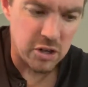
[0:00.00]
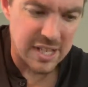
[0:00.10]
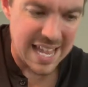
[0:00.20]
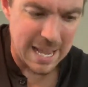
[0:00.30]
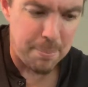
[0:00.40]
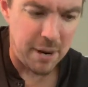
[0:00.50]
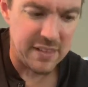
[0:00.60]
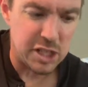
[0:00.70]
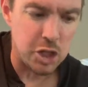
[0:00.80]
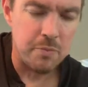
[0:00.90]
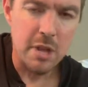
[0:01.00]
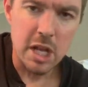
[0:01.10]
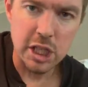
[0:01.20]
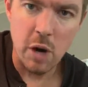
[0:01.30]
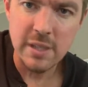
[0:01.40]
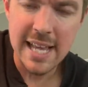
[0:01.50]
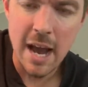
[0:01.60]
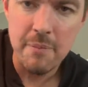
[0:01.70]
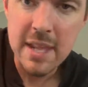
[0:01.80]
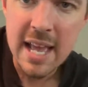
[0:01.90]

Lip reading: As I play this too. Notice how,